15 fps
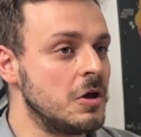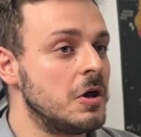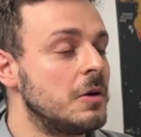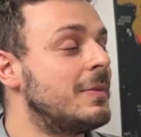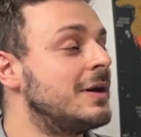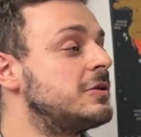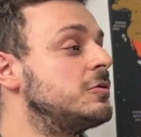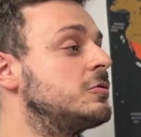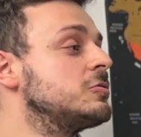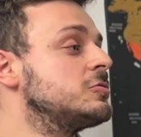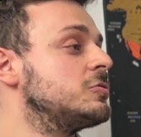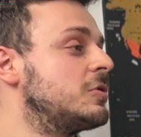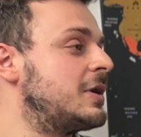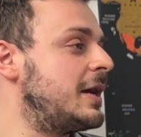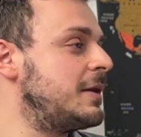But it
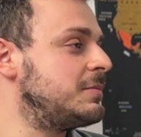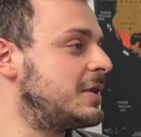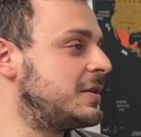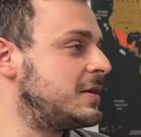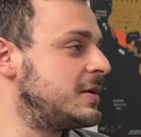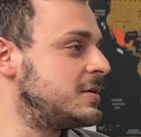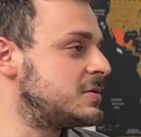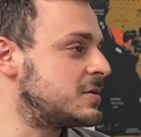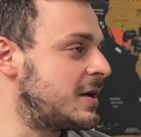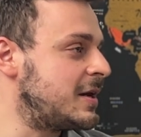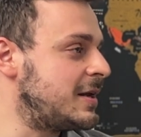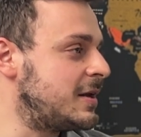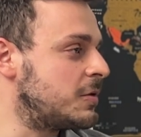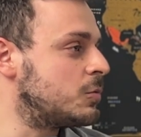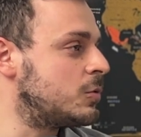also claimed that the
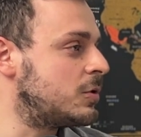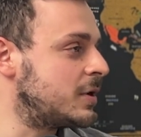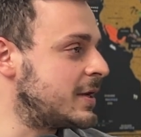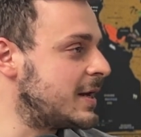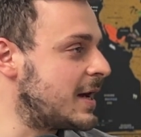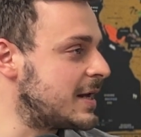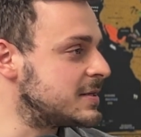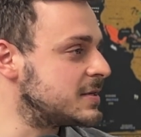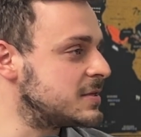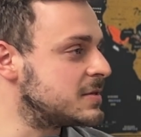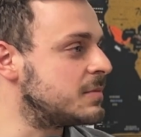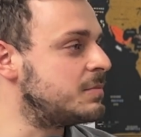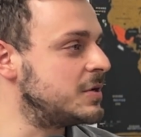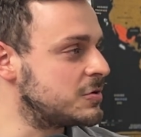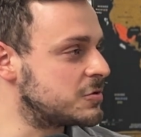Israeli war in Gaza
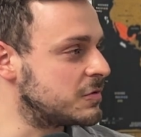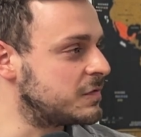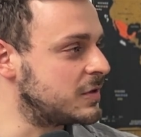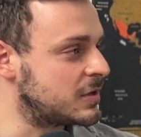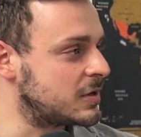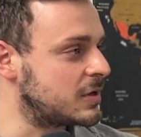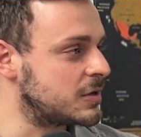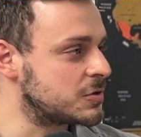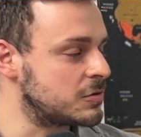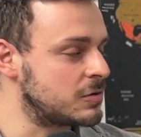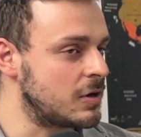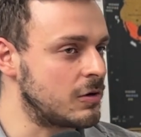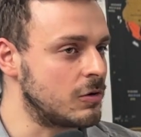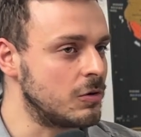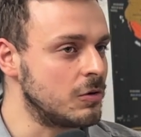is a breach of
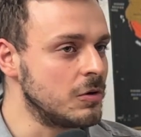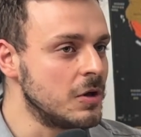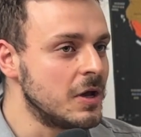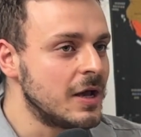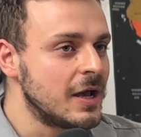international law.